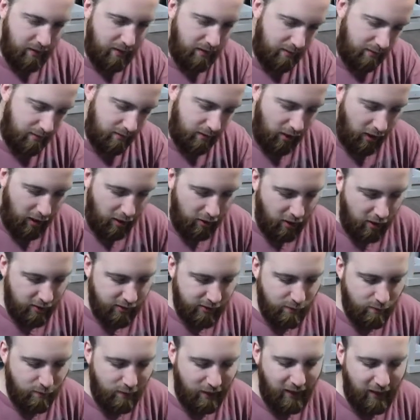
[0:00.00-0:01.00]
it
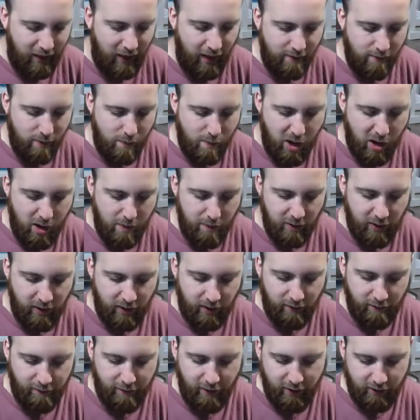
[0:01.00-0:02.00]
doesn't really have a marbling
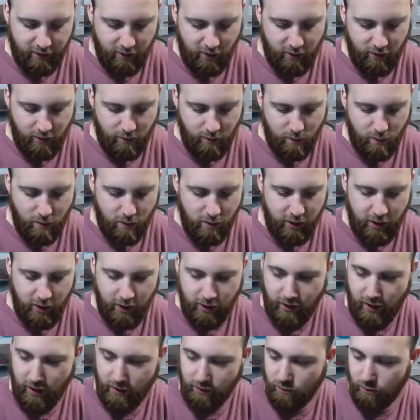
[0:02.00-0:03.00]
effect underwater
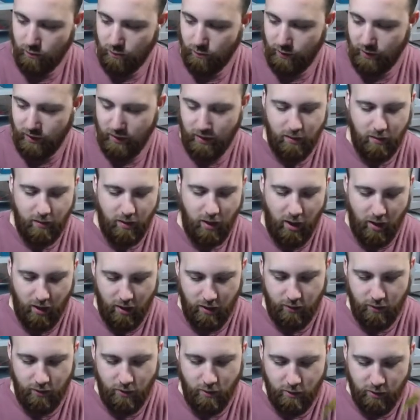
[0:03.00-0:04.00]
that's really uh,
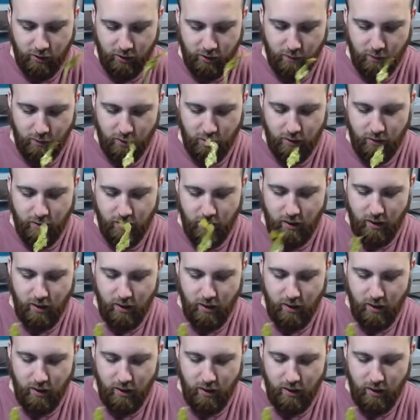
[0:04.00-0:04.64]
noticeable.